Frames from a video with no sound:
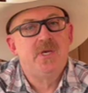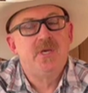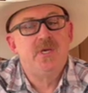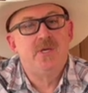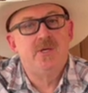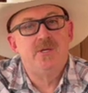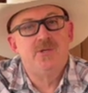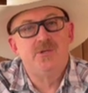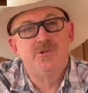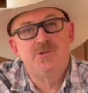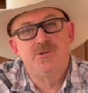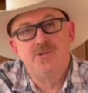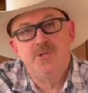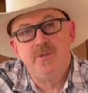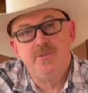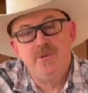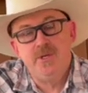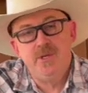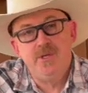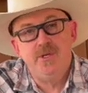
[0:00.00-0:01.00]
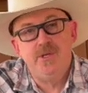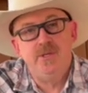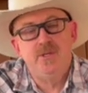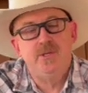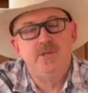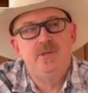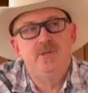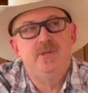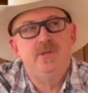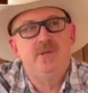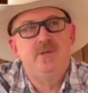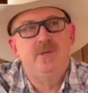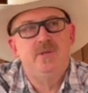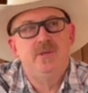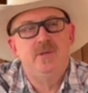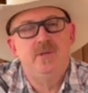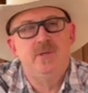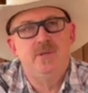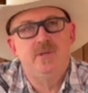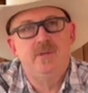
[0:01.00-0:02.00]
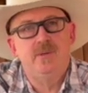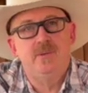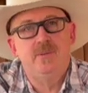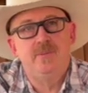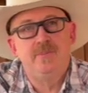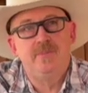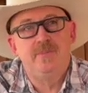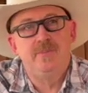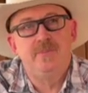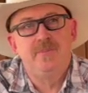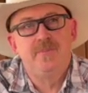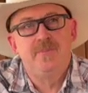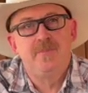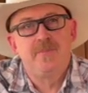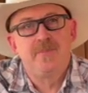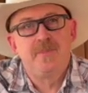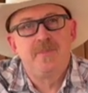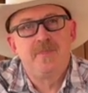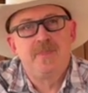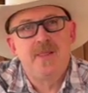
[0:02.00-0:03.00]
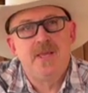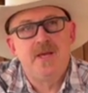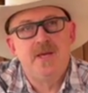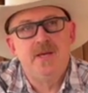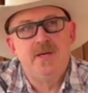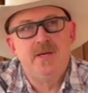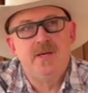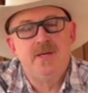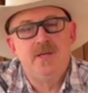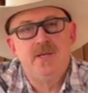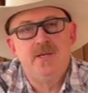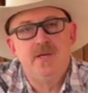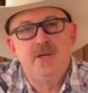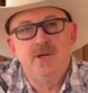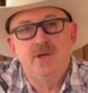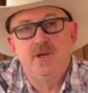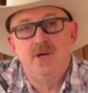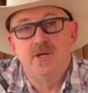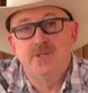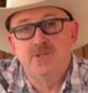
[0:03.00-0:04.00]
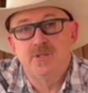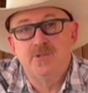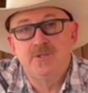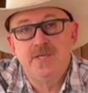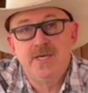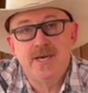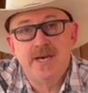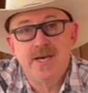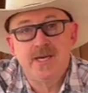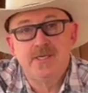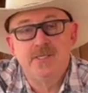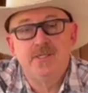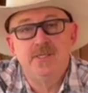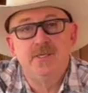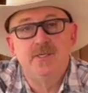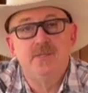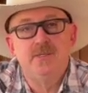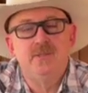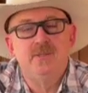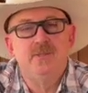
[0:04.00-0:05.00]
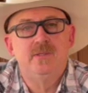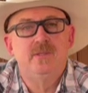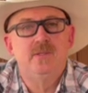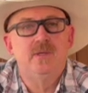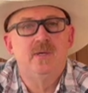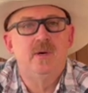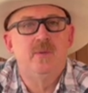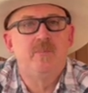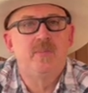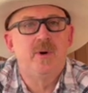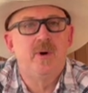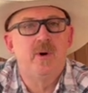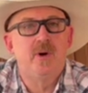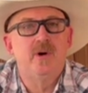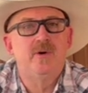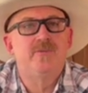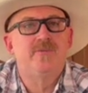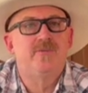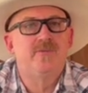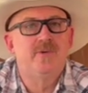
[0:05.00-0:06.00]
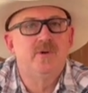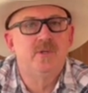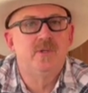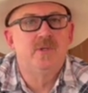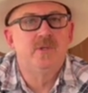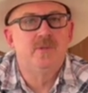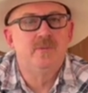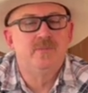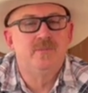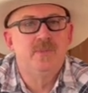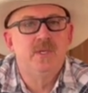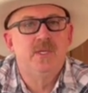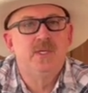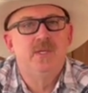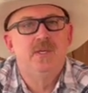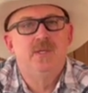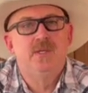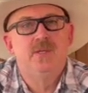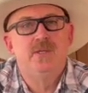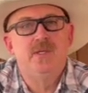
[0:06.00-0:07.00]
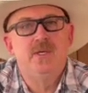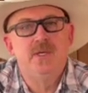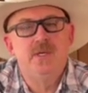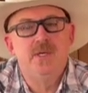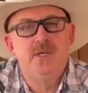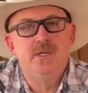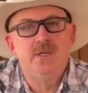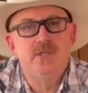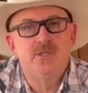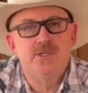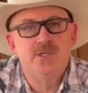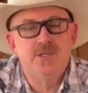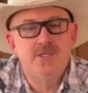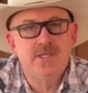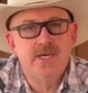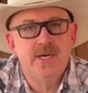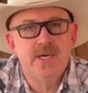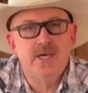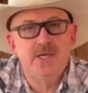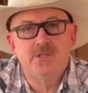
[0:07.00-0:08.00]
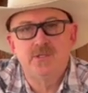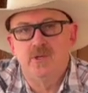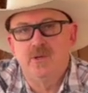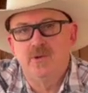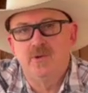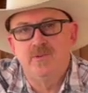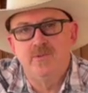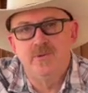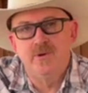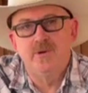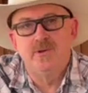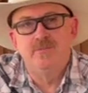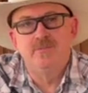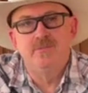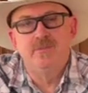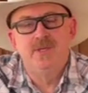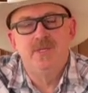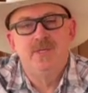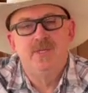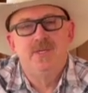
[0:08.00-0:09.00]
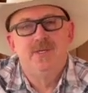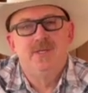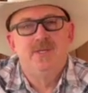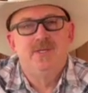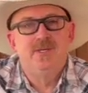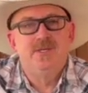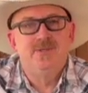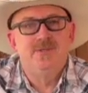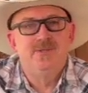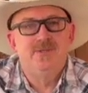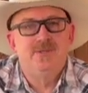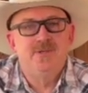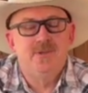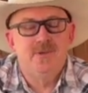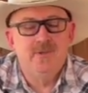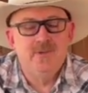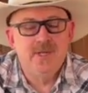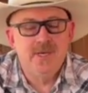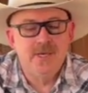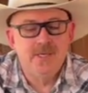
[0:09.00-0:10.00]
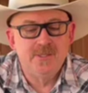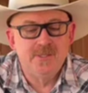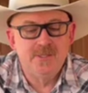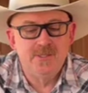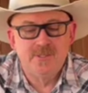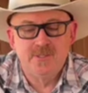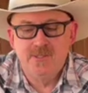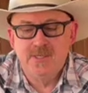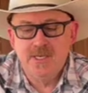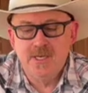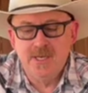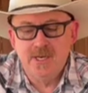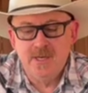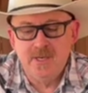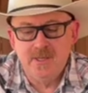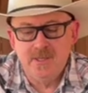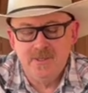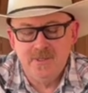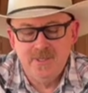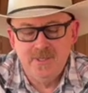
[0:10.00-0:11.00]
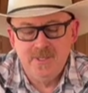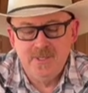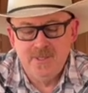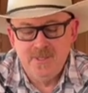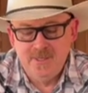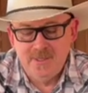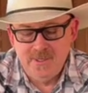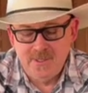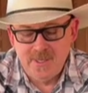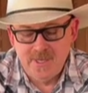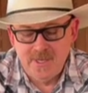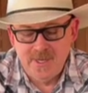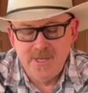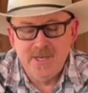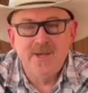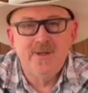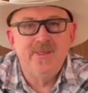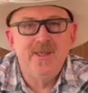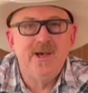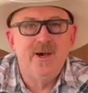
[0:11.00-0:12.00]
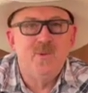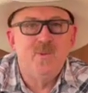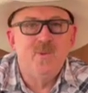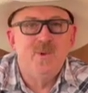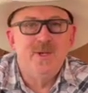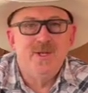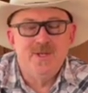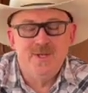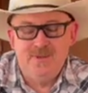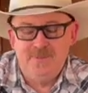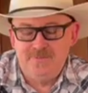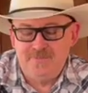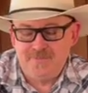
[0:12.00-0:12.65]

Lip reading: he could distribute it, um, and he could also tax it apart from the English tax on rum. And so that's kind of how that went.